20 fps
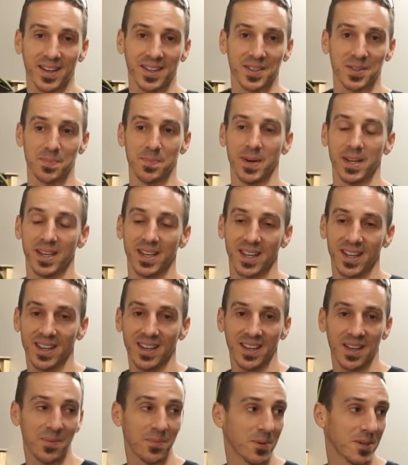It's
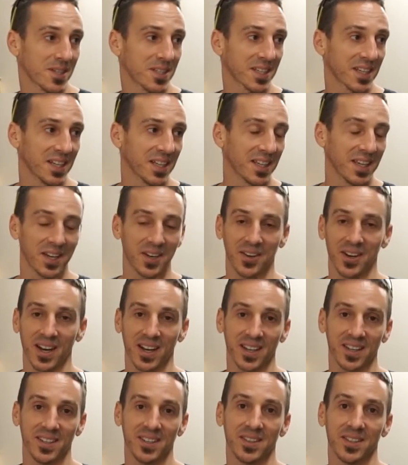Monday and we're just gonna get
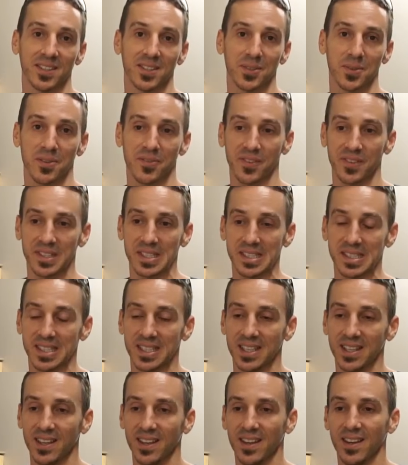cracking on this
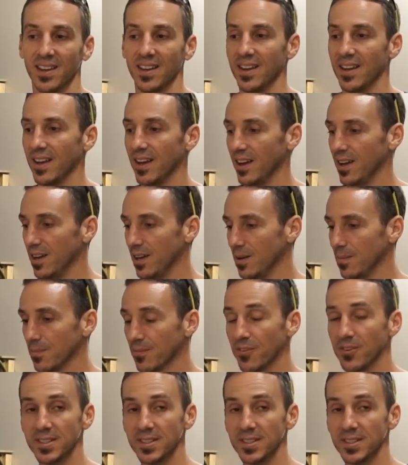350Z.